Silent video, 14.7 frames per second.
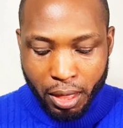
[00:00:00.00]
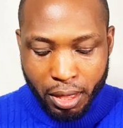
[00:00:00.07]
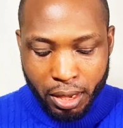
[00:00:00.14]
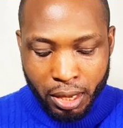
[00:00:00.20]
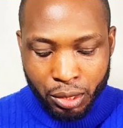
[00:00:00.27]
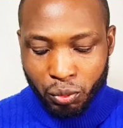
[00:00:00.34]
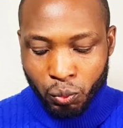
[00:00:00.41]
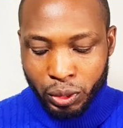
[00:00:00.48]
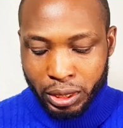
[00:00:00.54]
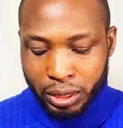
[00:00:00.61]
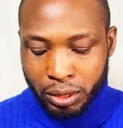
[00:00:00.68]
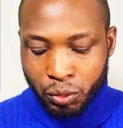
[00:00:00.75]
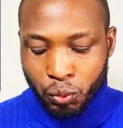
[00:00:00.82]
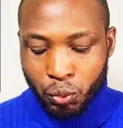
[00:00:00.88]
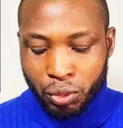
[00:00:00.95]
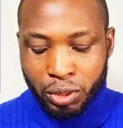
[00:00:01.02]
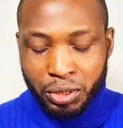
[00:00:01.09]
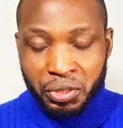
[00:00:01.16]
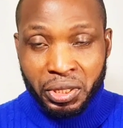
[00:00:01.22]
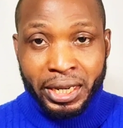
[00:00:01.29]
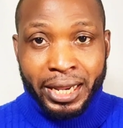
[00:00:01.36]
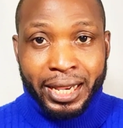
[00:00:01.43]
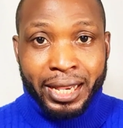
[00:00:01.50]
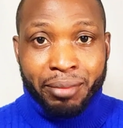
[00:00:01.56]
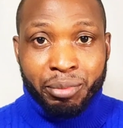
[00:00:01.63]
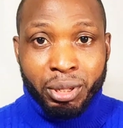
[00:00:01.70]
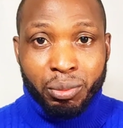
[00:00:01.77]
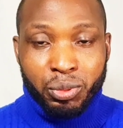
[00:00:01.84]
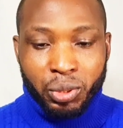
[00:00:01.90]
and with 300 I can
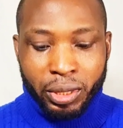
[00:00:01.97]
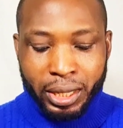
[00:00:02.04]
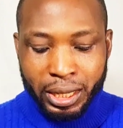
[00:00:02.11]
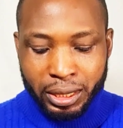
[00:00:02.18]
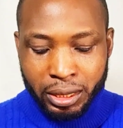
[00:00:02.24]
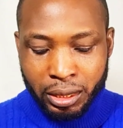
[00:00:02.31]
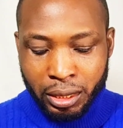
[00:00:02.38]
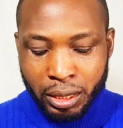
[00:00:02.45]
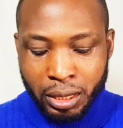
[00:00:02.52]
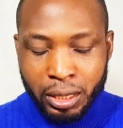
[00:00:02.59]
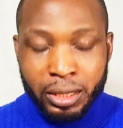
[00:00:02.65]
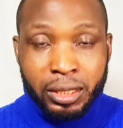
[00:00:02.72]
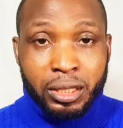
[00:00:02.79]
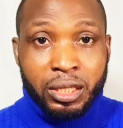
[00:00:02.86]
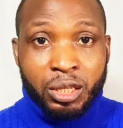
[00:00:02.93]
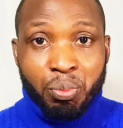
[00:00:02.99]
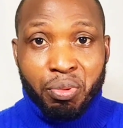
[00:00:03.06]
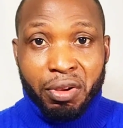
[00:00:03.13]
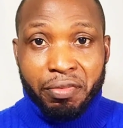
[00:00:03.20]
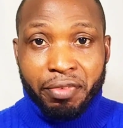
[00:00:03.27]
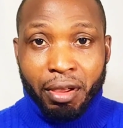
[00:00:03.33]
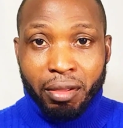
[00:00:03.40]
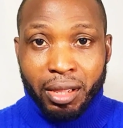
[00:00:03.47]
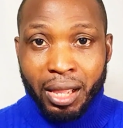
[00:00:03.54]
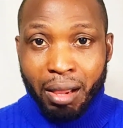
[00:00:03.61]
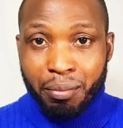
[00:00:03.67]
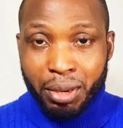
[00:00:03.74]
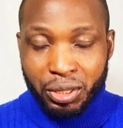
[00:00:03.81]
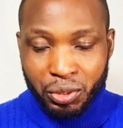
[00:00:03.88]
be able to get 3.5
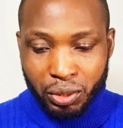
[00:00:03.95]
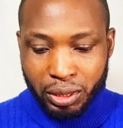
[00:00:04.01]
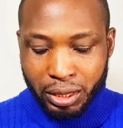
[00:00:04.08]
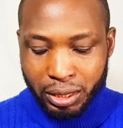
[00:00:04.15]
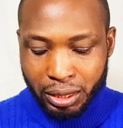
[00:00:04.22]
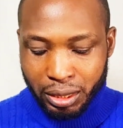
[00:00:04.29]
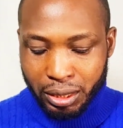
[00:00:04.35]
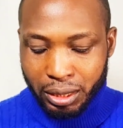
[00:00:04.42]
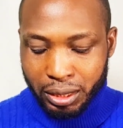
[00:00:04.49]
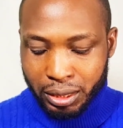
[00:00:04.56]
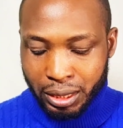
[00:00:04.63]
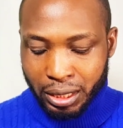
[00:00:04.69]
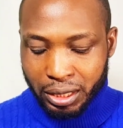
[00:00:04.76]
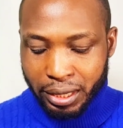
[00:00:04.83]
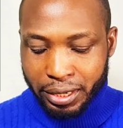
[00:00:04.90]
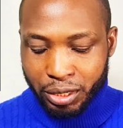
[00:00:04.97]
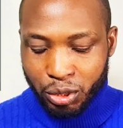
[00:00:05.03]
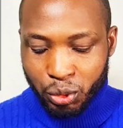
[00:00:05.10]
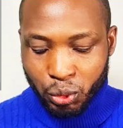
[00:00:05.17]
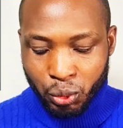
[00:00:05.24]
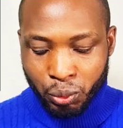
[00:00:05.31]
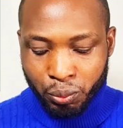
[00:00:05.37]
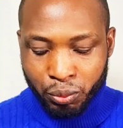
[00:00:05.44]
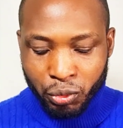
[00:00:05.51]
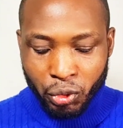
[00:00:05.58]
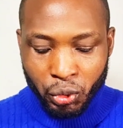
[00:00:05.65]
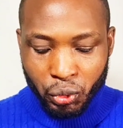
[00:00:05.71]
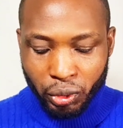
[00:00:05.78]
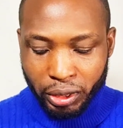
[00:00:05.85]
GB of data that you can use.
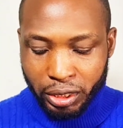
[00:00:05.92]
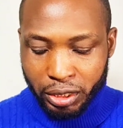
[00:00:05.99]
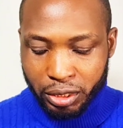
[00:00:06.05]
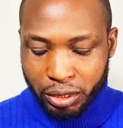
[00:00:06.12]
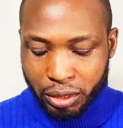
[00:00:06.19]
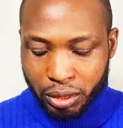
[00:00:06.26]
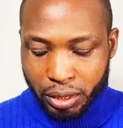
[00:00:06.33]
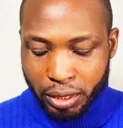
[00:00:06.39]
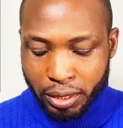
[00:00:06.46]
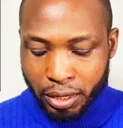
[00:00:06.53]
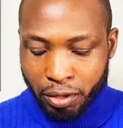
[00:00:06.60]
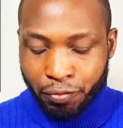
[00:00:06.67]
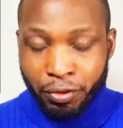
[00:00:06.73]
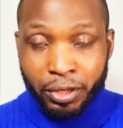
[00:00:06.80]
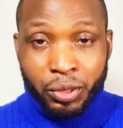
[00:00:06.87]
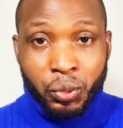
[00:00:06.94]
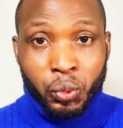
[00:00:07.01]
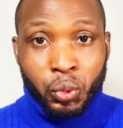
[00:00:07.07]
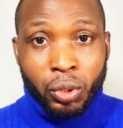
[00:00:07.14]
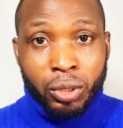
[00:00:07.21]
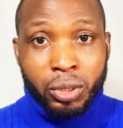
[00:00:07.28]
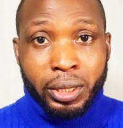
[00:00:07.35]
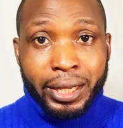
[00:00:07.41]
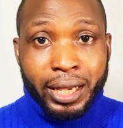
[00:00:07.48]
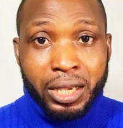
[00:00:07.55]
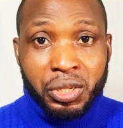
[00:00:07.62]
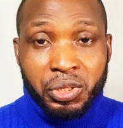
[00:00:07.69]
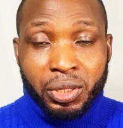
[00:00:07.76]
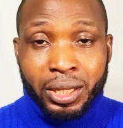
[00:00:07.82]
So this is a very good option that I
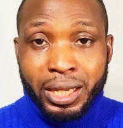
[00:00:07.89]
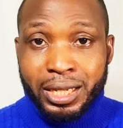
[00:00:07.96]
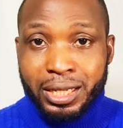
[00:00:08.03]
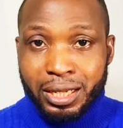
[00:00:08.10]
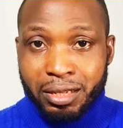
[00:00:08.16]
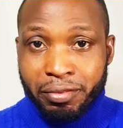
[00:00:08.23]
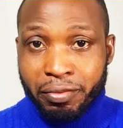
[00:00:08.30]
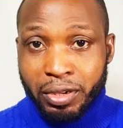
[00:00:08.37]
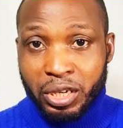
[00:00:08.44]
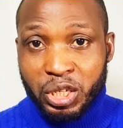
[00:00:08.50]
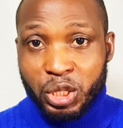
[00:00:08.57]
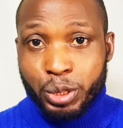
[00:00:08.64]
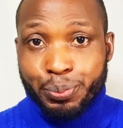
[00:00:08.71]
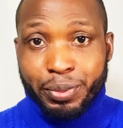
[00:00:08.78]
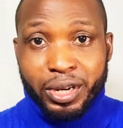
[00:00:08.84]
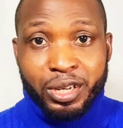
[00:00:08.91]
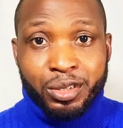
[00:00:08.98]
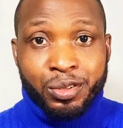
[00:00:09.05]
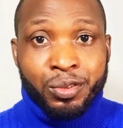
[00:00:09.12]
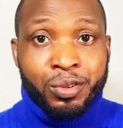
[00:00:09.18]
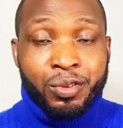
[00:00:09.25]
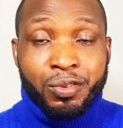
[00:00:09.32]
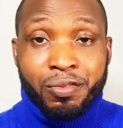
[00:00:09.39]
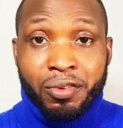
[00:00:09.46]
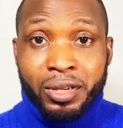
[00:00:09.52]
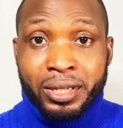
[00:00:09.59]
can use to get it at a very cheap rate for